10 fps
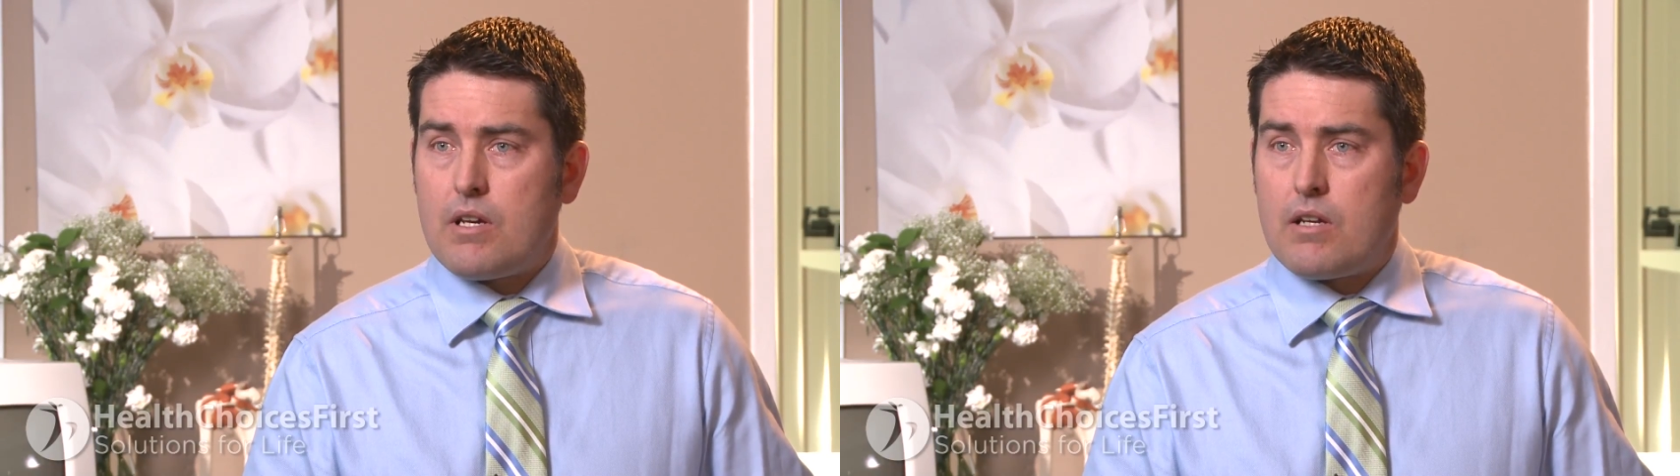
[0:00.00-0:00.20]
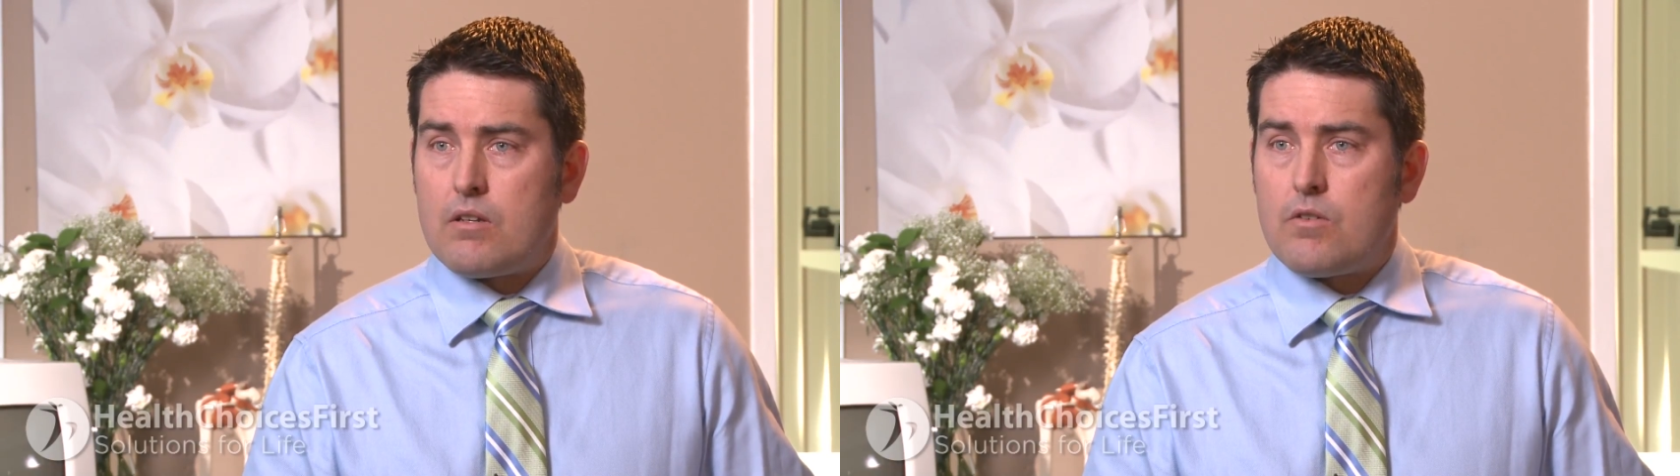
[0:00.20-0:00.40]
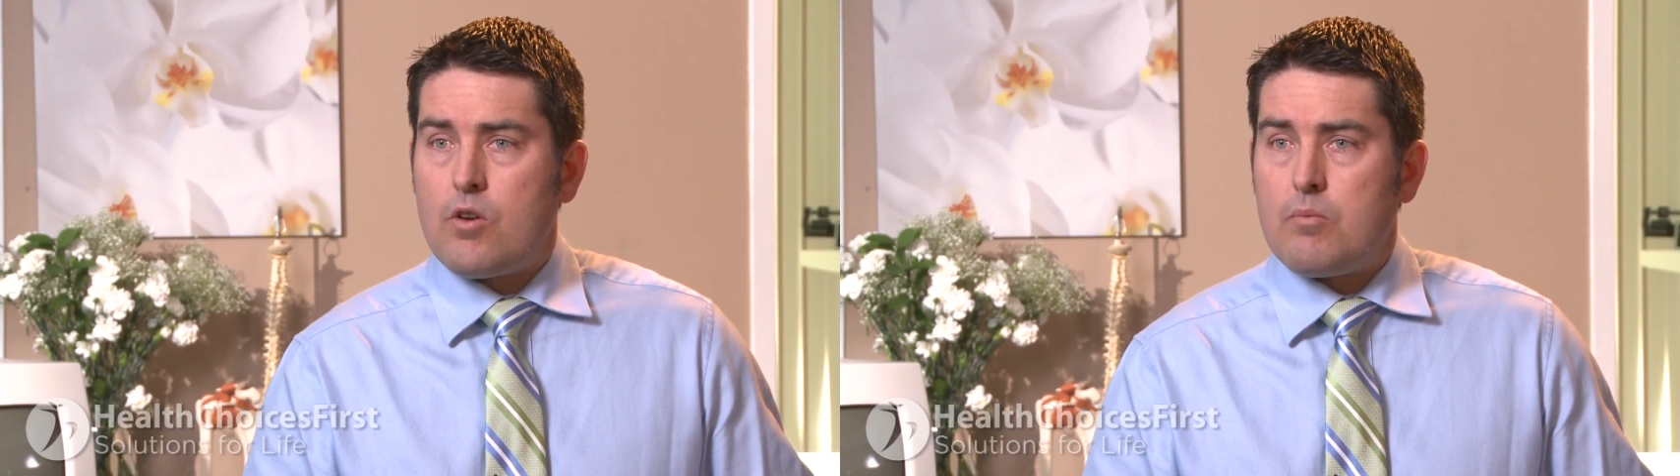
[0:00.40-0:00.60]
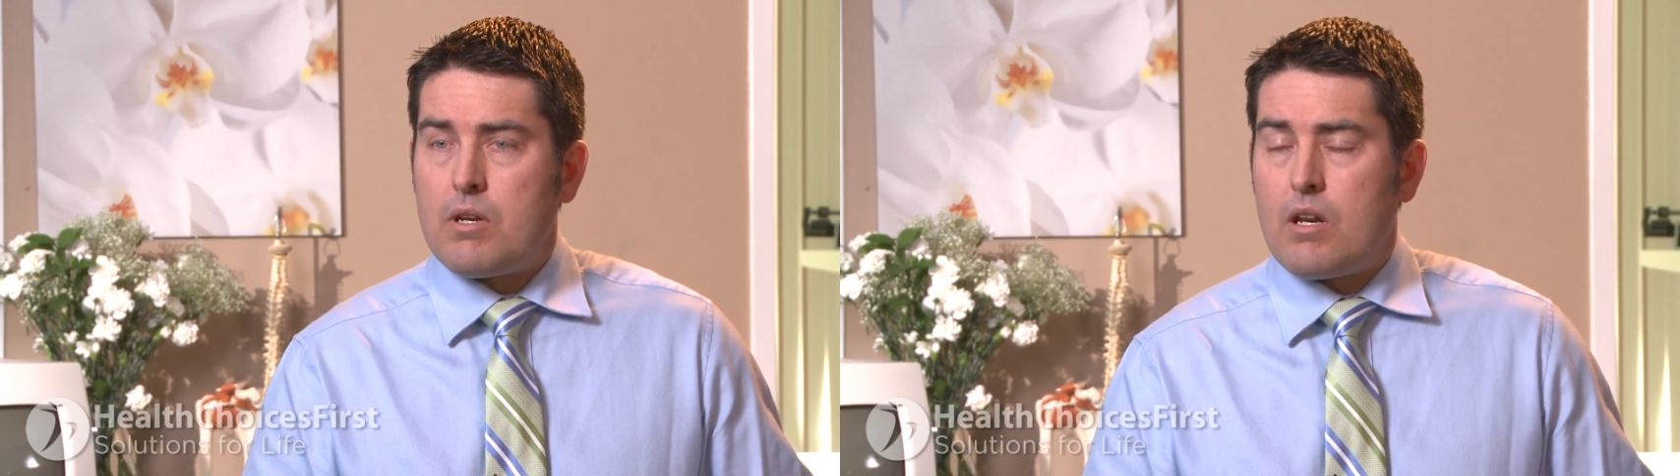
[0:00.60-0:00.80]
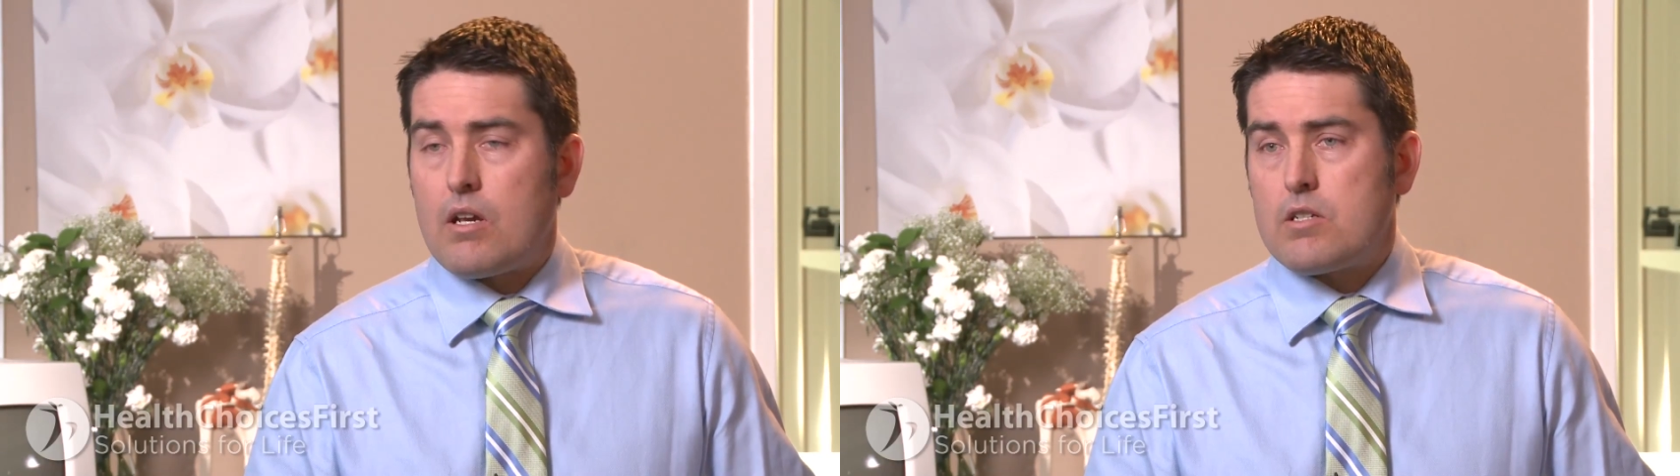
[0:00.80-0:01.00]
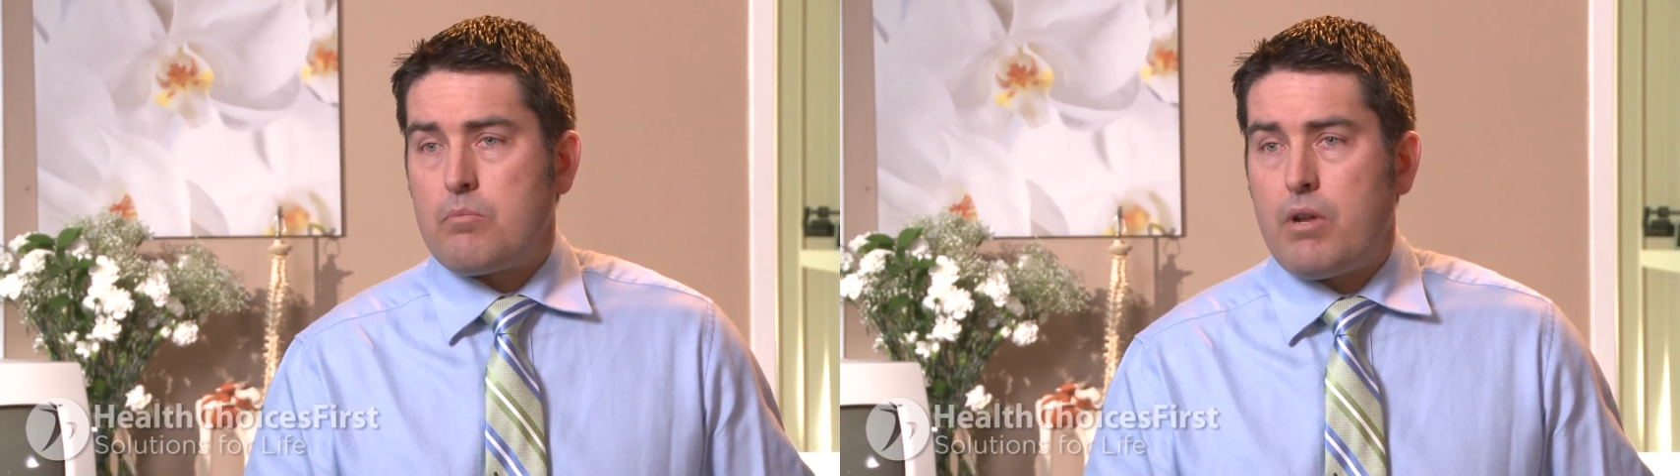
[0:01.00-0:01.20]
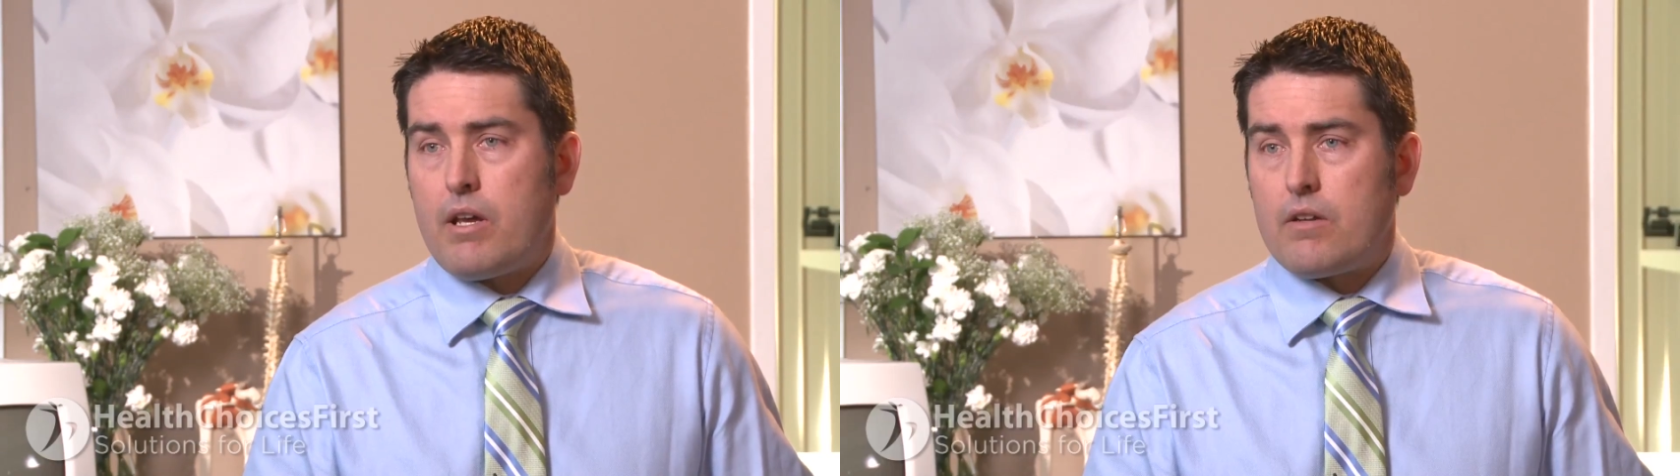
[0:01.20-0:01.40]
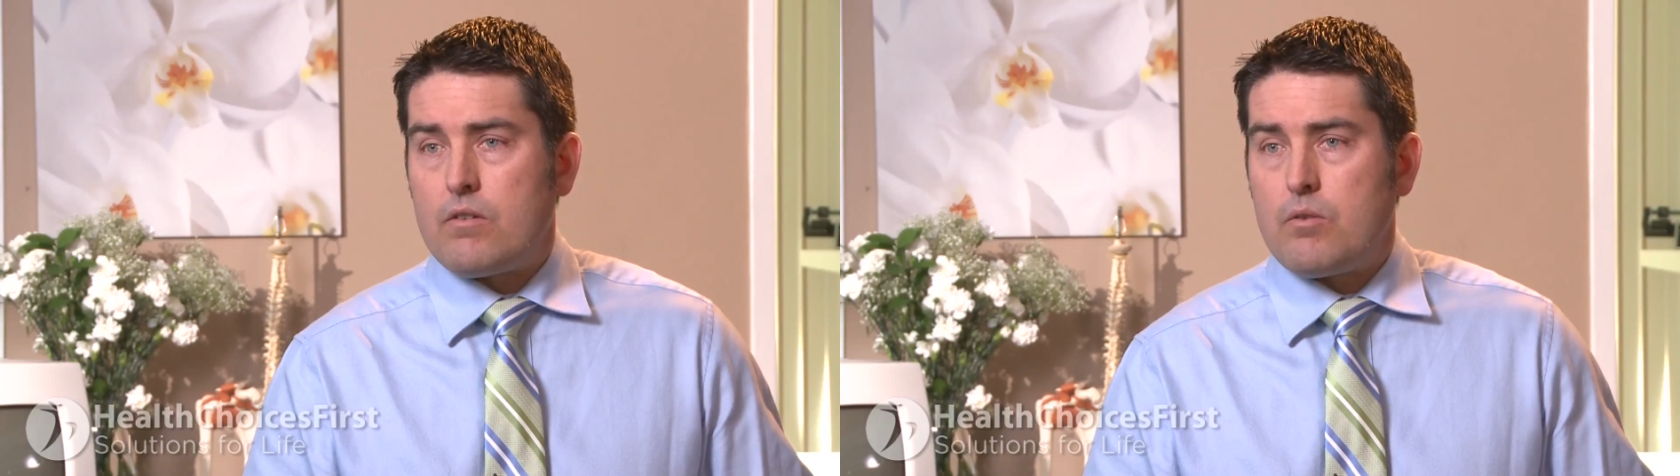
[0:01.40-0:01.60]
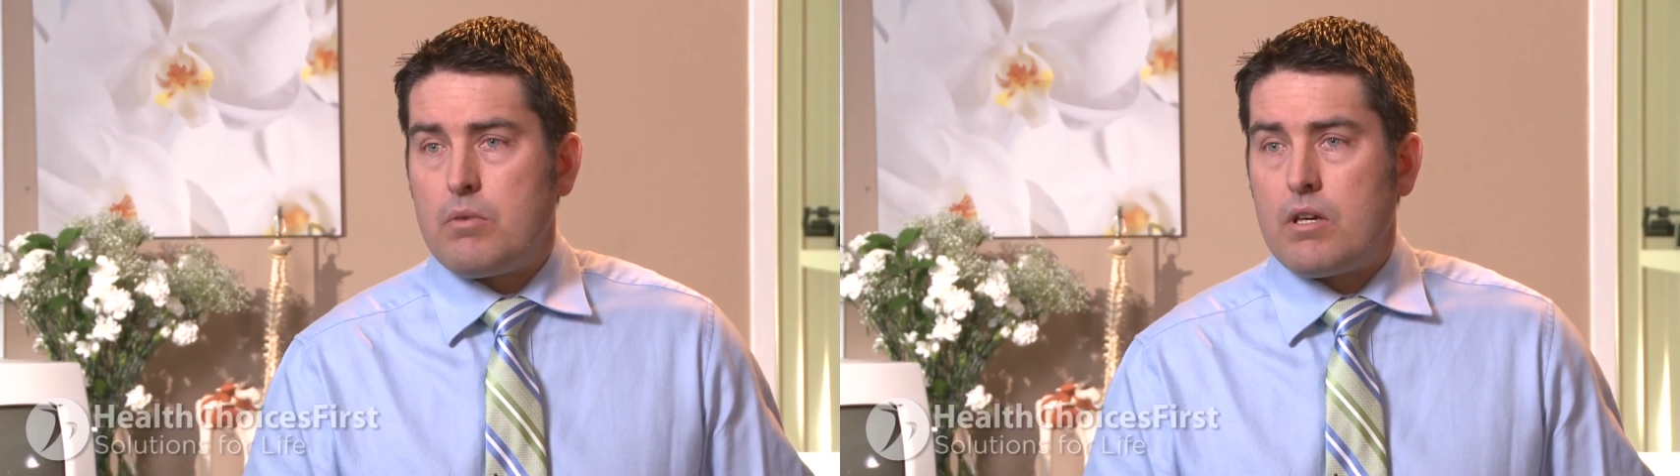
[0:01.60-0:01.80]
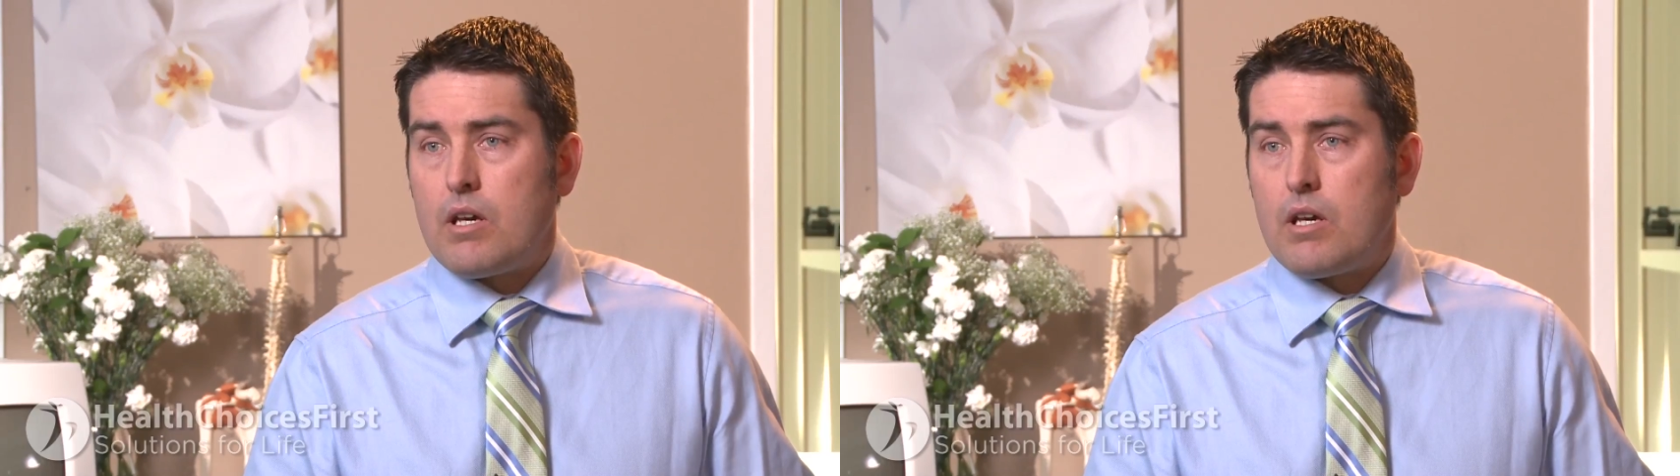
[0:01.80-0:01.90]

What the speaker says: and determine an action plan to being